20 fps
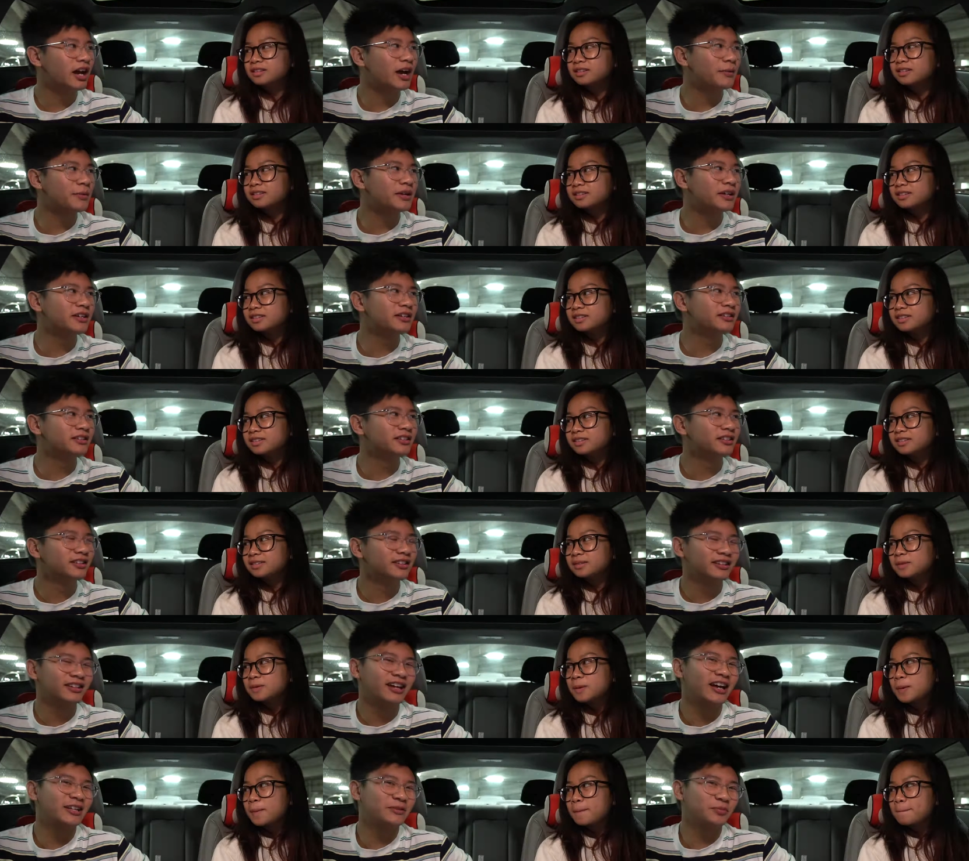Speaker 1: I mean,
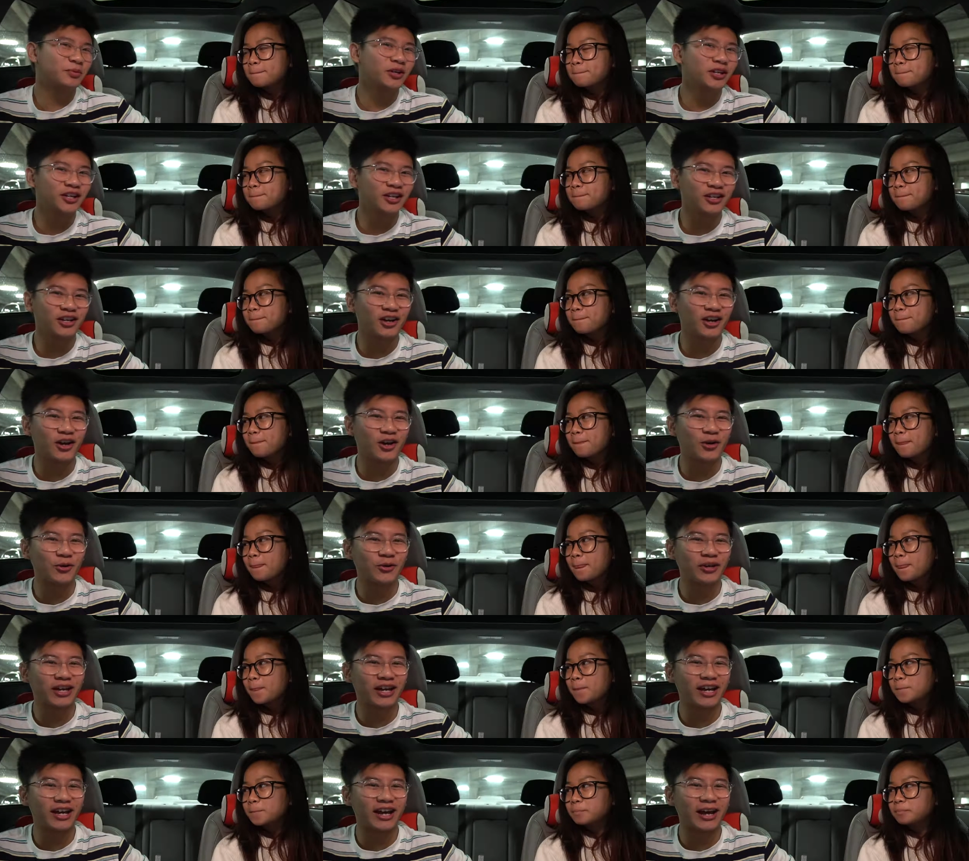it's pretty
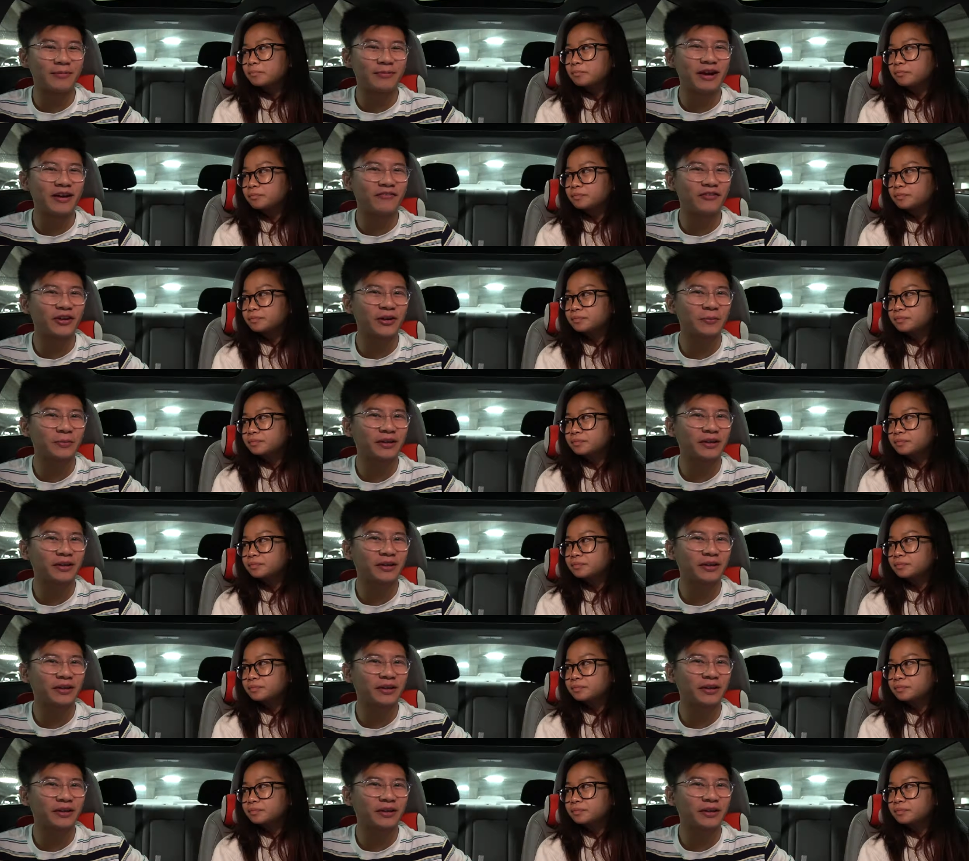okay. I'm not very